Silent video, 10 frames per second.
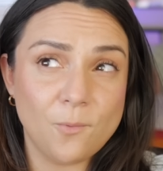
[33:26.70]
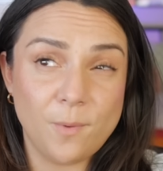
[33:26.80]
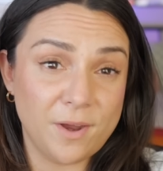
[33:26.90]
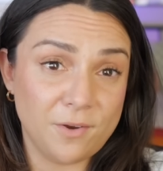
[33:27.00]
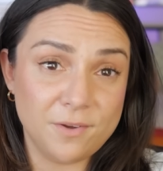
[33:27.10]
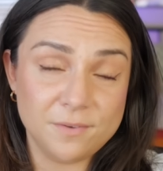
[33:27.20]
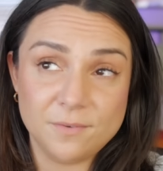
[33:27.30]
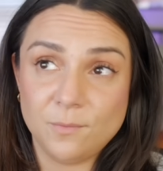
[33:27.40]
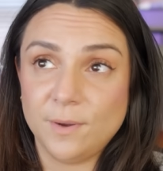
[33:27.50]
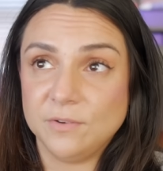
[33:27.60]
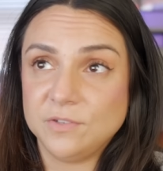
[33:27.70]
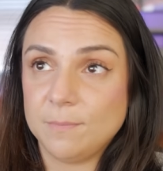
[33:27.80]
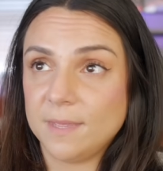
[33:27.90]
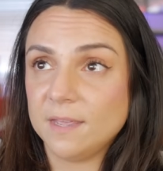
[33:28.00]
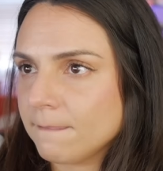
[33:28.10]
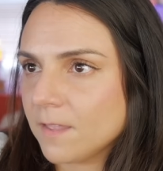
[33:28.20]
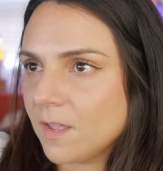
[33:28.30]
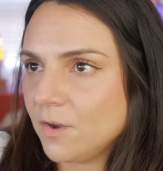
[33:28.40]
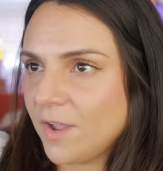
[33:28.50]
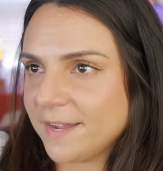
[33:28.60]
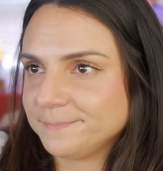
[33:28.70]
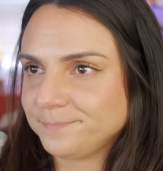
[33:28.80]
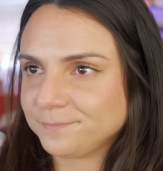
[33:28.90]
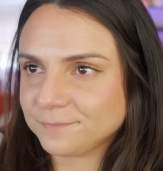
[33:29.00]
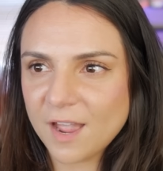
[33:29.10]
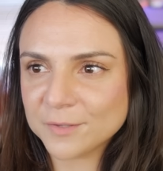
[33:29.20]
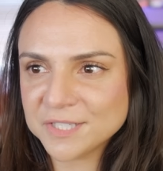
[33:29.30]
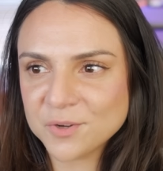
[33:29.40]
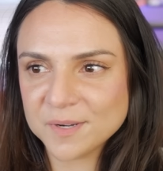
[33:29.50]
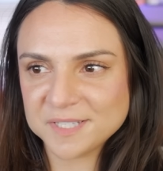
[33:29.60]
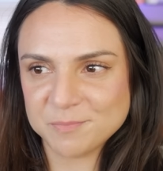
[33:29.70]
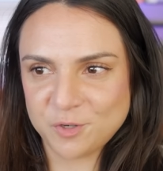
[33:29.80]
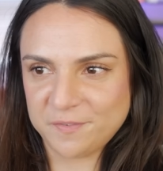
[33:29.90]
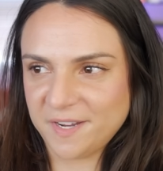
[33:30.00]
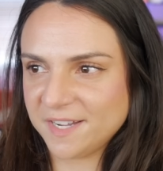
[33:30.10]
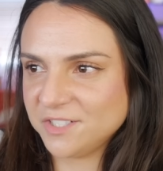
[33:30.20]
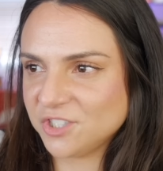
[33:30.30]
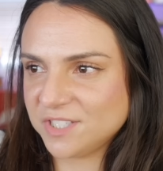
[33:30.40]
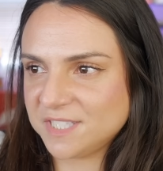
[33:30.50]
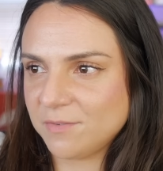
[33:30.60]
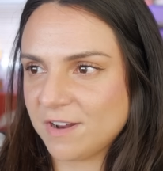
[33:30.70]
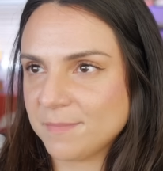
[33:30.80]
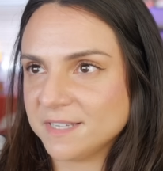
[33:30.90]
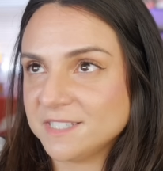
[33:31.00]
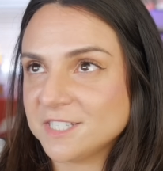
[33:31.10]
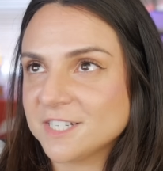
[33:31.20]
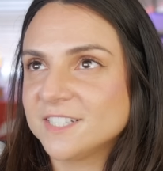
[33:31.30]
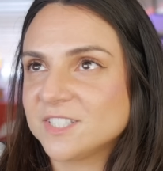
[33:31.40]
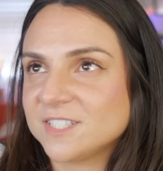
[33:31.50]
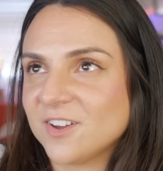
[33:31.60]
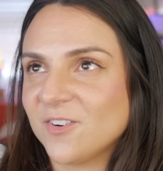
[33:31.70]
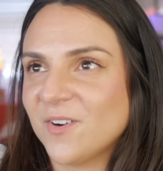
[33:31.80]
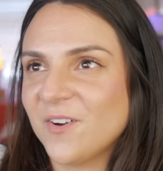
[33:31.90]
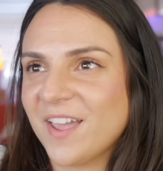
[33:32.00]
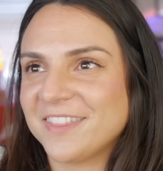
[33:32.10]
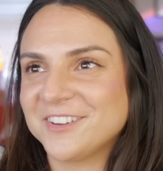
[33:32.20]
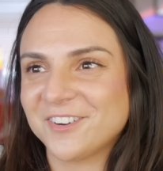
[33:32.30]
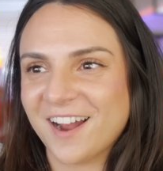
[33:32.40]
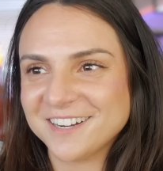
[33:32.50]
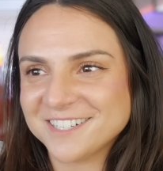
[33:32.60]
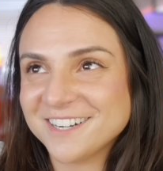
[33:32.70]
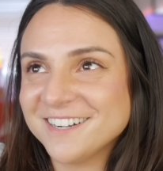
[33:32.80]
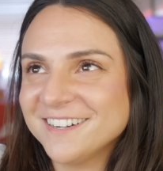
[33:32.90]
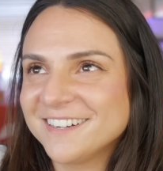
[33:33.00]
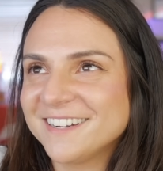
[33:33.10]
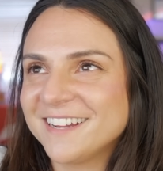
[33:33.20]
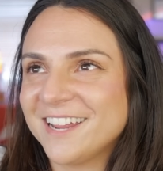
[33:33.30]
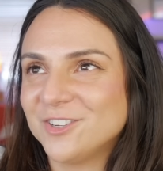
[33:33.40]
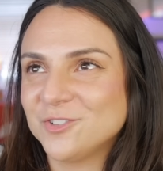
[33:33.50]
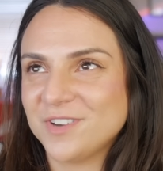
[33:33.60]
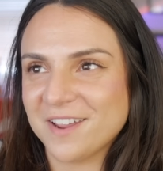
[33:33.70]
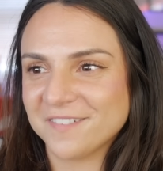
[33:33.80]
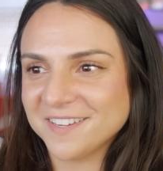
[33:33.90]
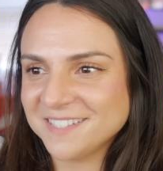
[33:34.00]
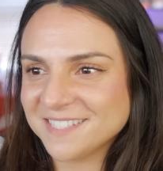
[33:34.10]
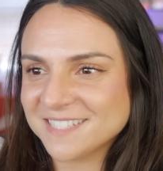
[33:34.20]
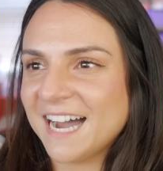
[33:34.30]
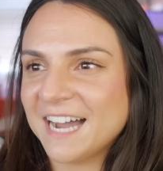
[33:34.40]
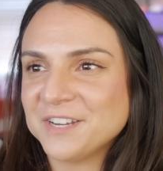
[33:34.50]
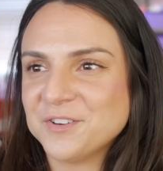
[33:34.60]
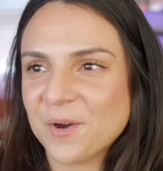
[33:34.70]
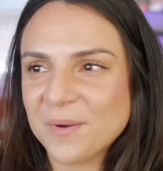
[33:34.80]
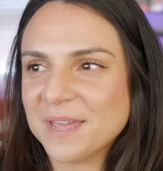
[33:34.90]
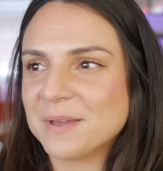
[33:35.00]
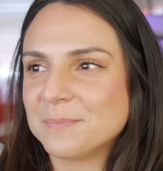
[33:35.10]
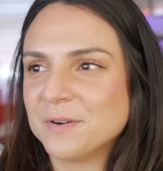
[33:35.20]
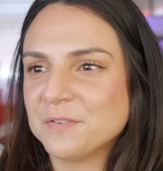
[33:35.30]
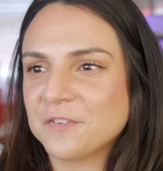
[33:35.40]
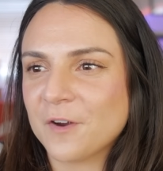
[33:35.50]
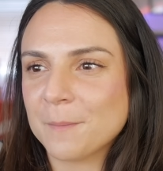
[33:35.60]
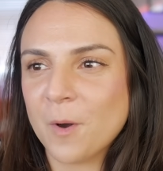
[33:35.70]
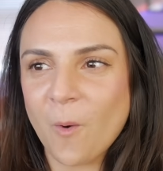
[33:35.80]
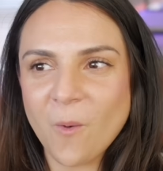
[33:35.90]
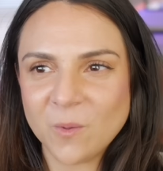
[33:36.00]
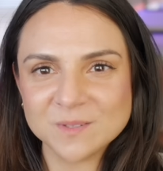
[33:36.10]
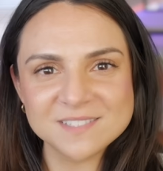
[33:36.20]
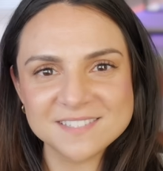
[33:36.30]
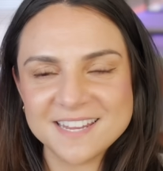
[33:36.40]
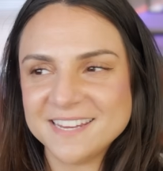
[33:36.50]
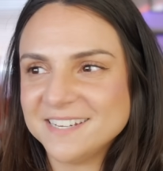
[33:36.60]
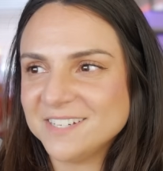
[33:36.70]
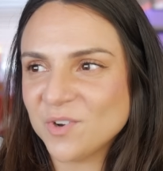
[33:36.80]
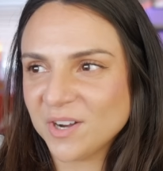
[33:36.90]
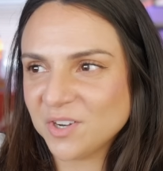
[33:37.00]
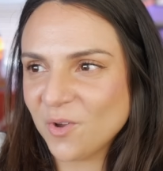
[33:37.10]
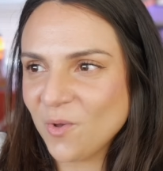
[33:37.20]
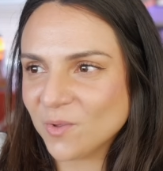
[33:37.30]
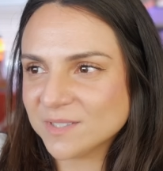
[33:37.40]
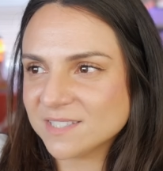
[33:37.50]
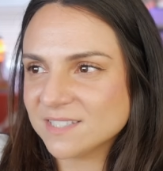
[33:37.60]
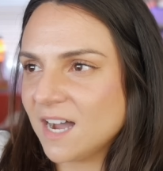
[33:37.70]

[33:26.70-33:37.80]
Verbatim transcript: Weird. Weird to me. Okay. I would like to go on to some trivia just to see what I missed. So, okay, the director Andrew Davis. I know him from Holes. He directed Holes.